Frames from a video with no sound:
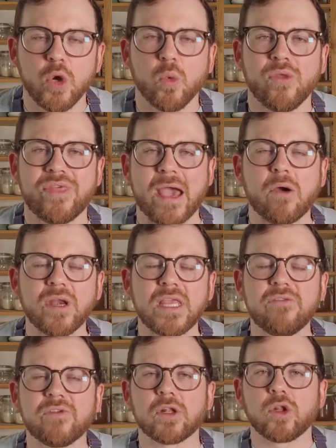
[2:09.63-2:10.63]
Without
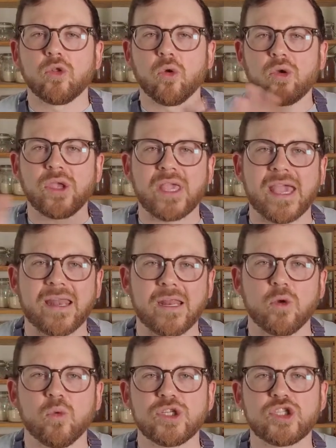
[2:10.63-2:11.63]
even looking at
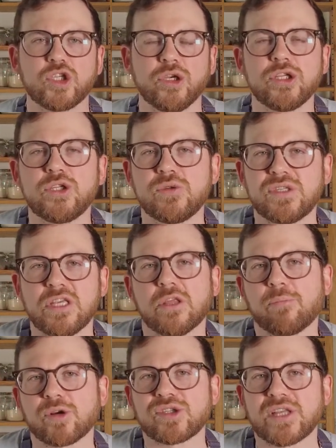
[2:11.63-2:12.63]
it, as soon as you see the
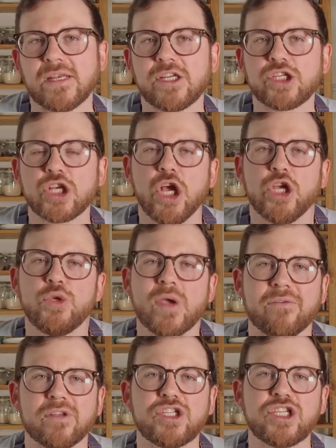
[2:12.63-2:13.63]
percentage, you
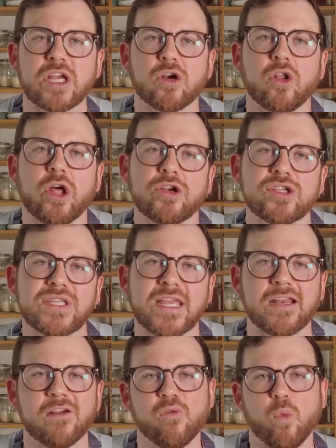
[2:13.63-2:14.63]
have a general
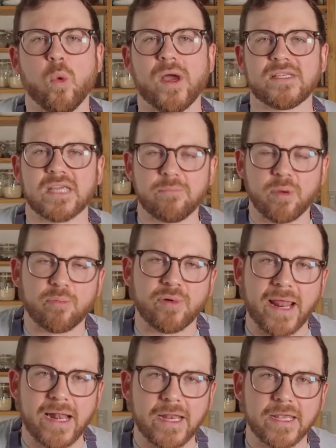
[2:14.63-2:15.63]
understanding of what type of
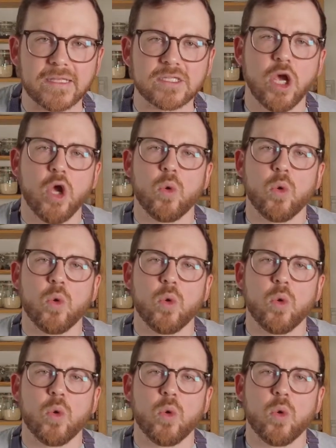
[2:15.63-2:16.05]
bread it is,